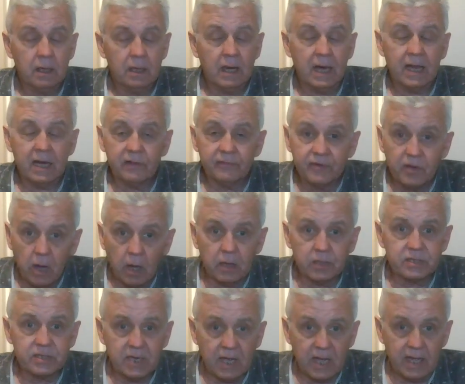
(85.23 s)
And I've got to
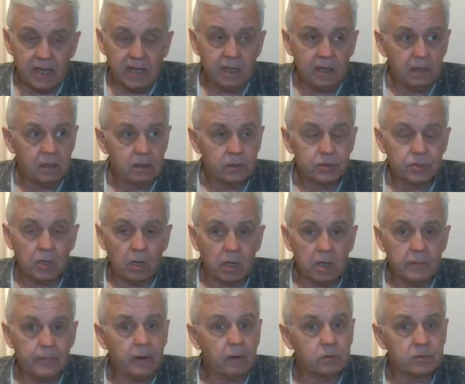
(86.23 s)
say, talk
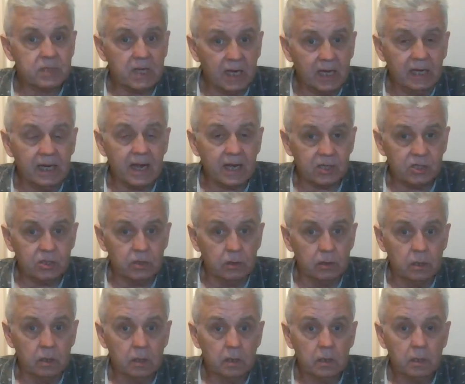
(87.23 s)
about taking action,
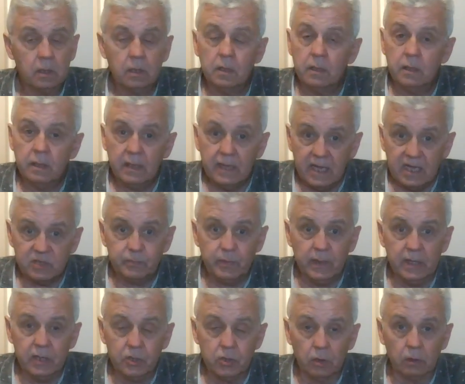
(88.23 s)
it's
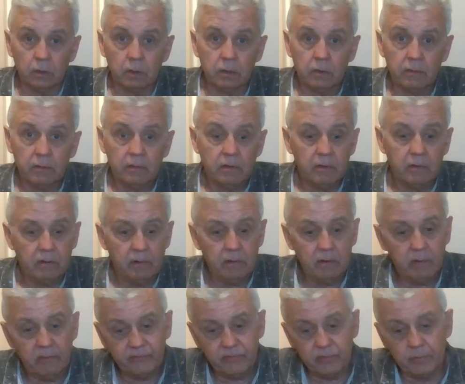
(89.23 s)
been done.
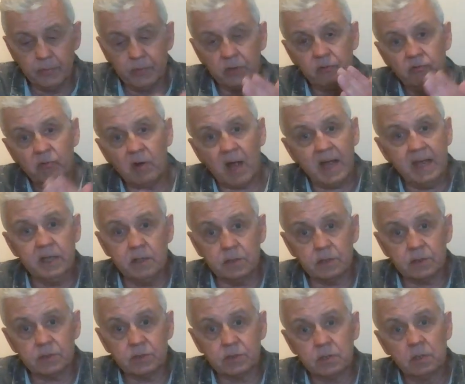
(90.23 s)
From the
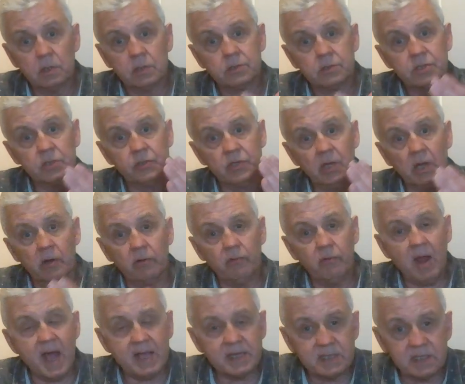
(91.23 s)
riots, to the
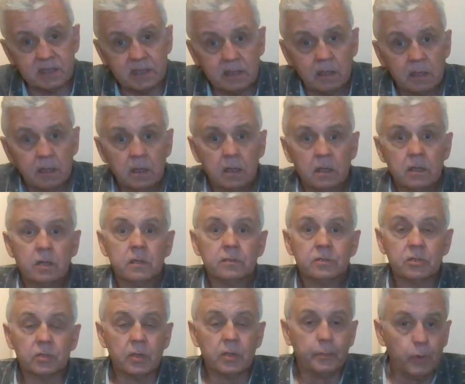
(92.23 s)
arrest,
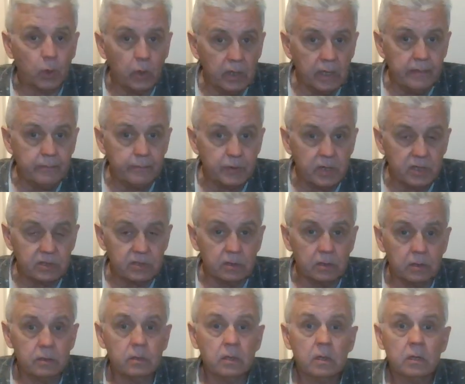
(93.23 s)
to the putting in
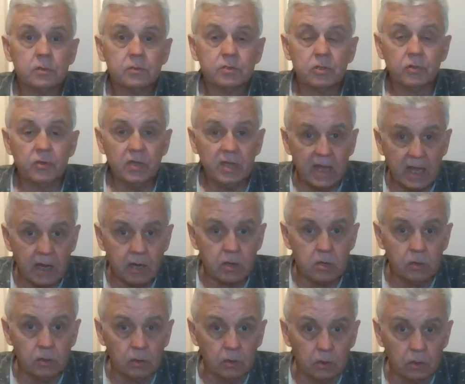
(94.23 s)
prison, to the in
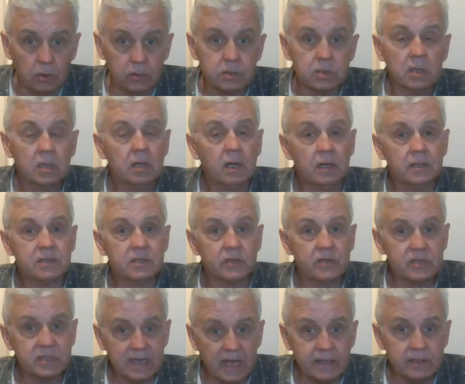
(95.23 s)
court, and to the
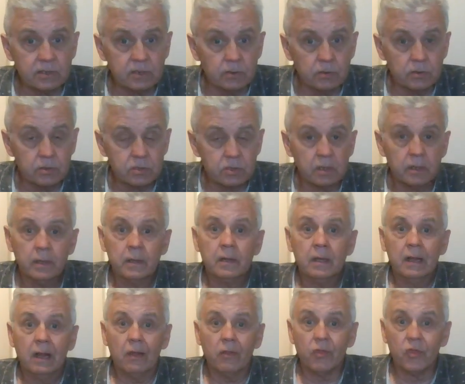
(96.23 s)
sentence.
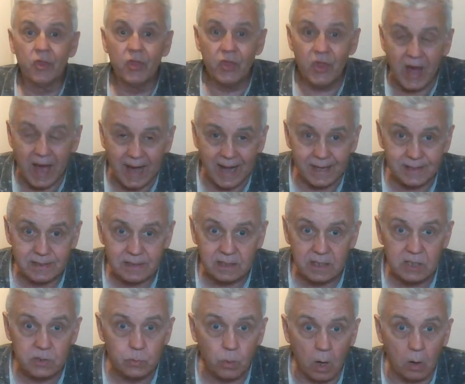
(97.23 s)
And that
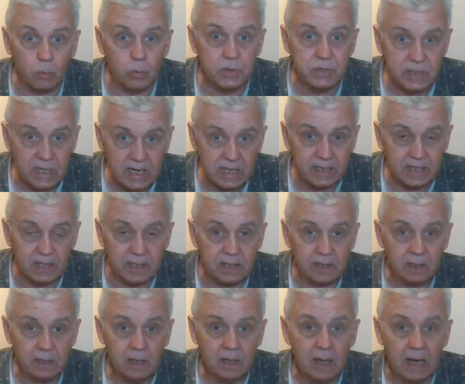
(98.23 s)
is what was needed.
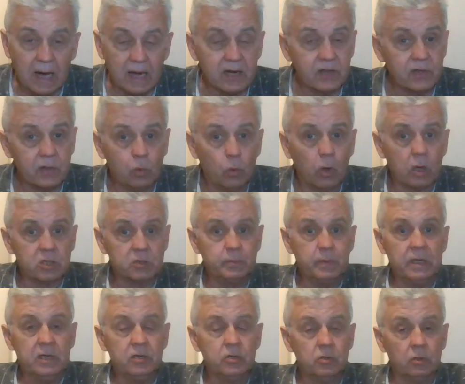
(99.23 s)
And I think what's
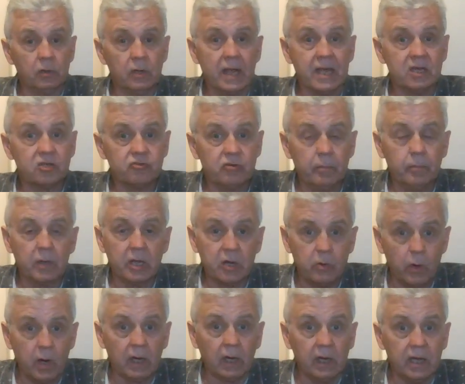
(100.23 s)
been done extremely
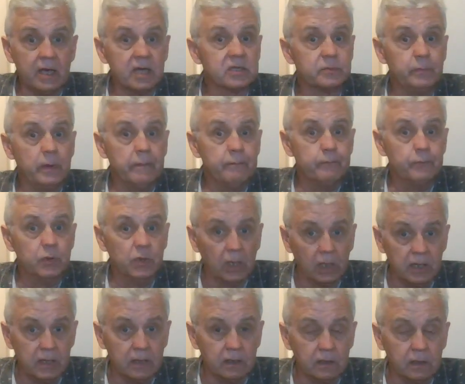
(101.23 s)
quickly has been
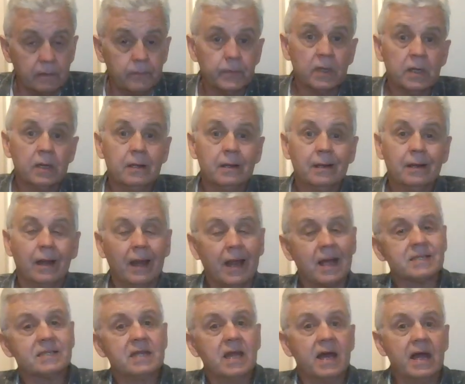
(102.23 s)
brilliant.
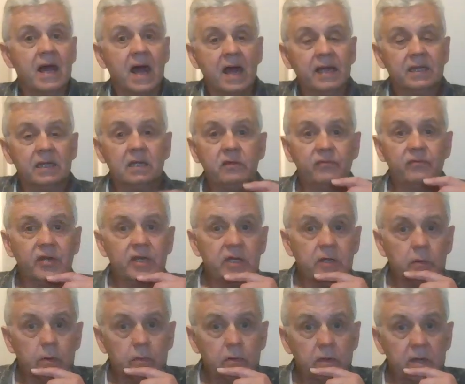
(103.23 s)
Last night I did a
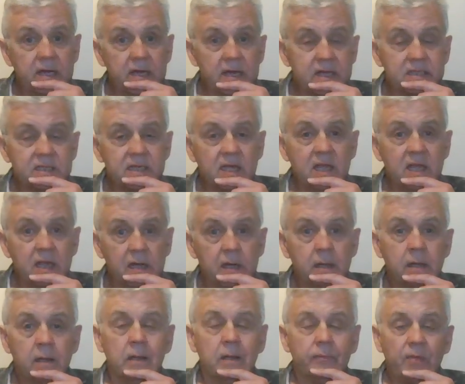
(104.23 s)
video here saying
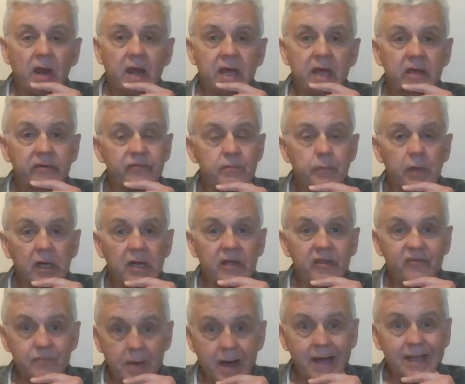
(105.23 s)
that I even
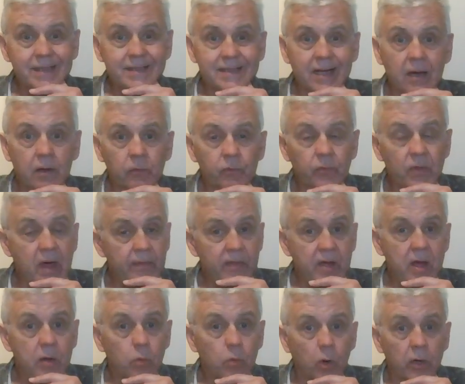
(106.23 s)
believed my town, that
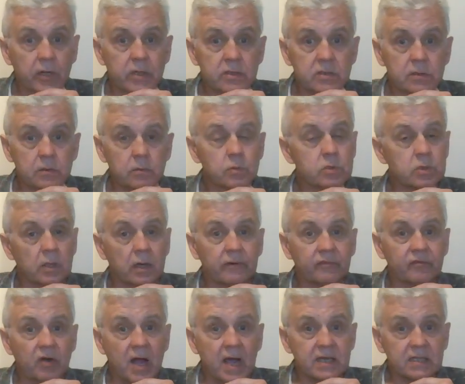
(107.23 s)
there Warrington, was going to have
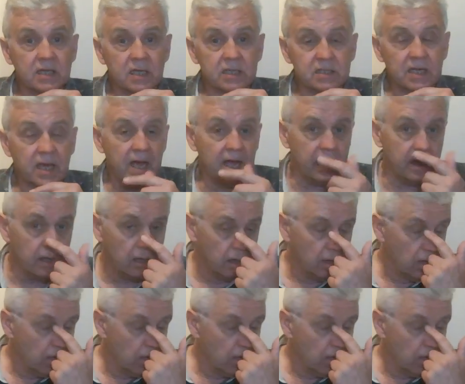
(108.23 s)
riots last night.